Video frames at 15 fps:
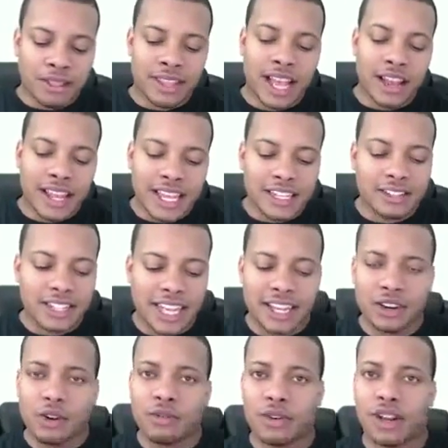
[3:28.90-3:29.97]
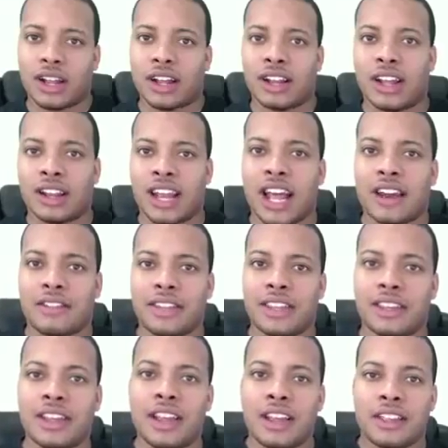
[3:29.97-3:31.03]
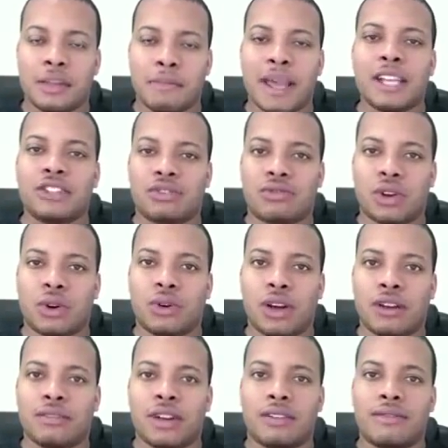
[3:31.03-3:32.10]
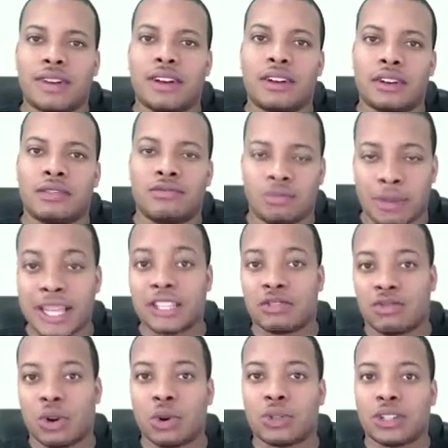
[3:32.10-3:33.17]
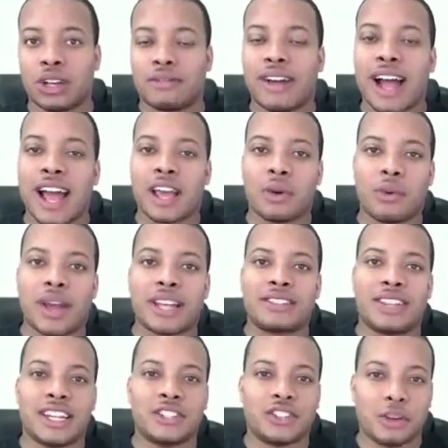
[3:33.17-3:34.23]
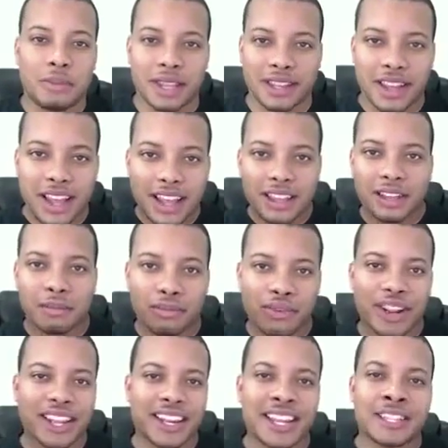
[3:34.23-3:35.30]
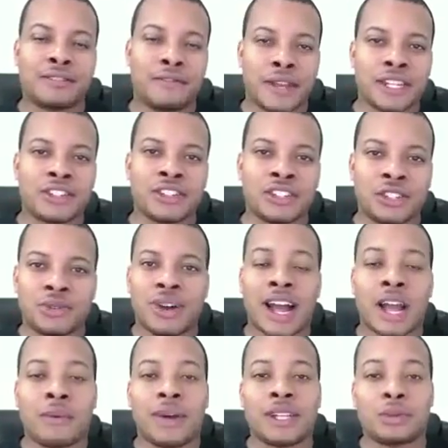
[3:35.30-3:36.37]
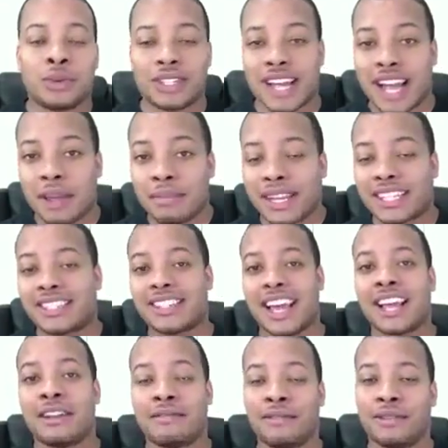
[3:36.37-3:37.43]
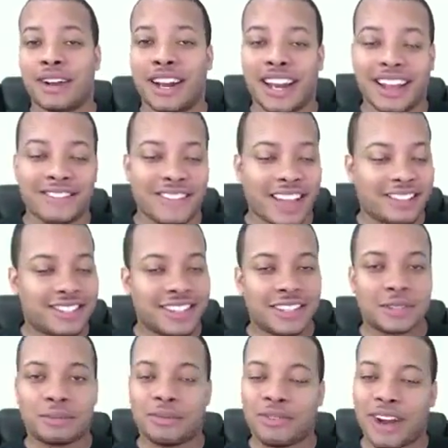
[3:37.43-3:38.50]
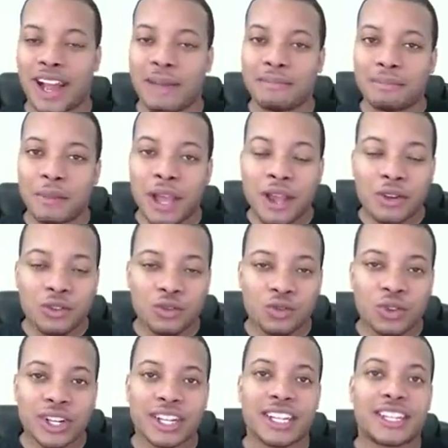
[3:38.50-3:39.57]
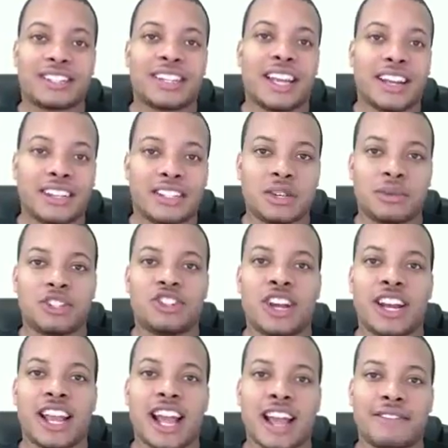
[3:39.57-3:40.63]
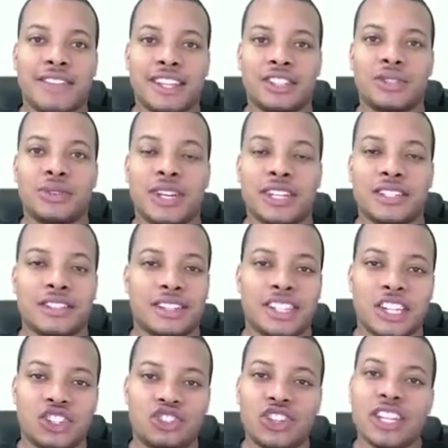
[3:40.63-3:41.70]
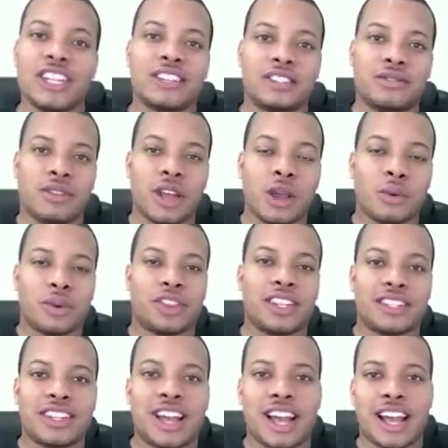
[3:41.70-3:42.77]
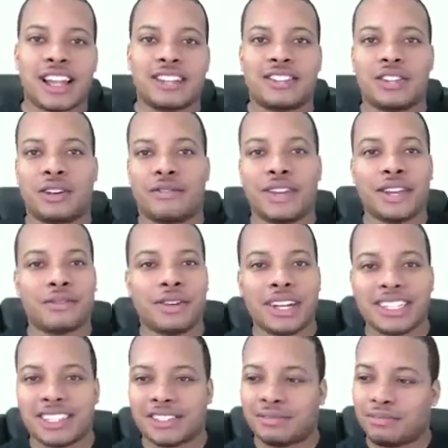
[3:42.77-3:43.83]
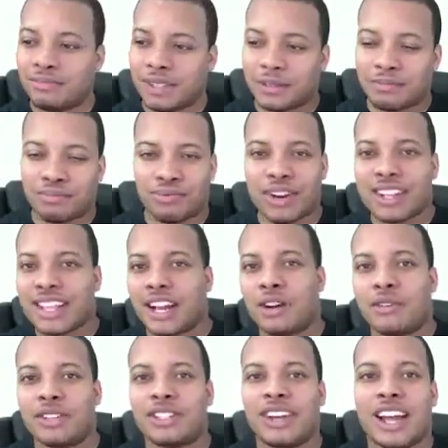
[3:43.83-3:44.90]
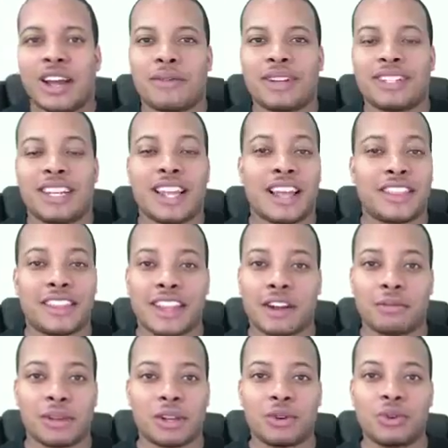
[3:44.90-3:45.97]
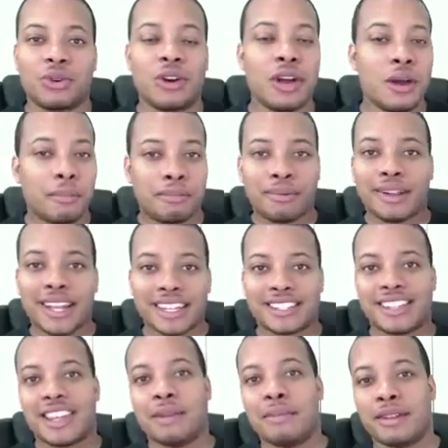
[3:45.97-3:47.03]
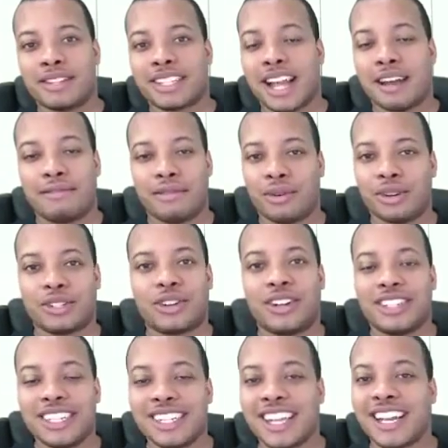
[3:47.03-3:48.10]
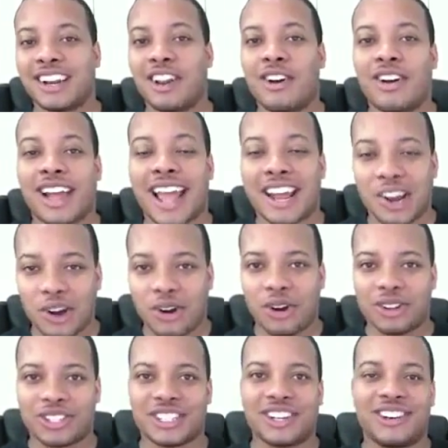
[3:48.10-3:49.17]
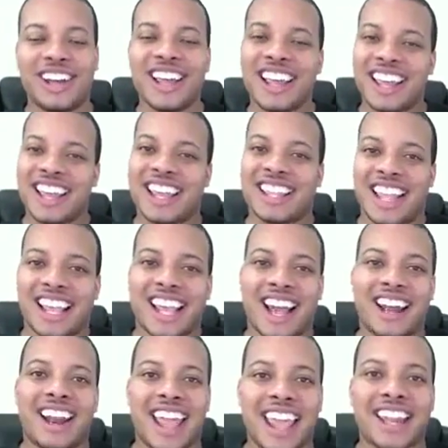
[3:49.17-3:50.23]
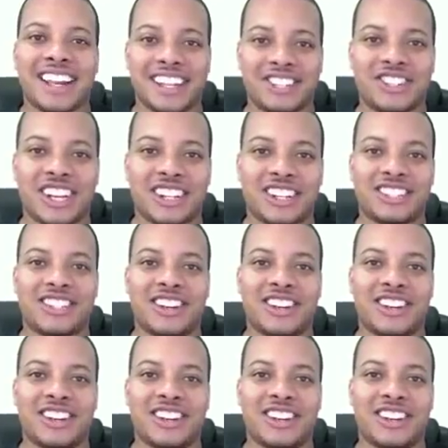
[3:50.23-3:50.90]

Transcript: Now he's taking over a lot of the major roles of iOS, and he's going to be bringing his vision to iOS, which I'm excited for. And I've said this before, I'm really excited to see what Johnny Ive can do. He's a genius with design, so if he can really just bring that over to iOS, I think that would be cool. Plus, him and Scott Forstall didn't get along at all, so they kind of hated each other.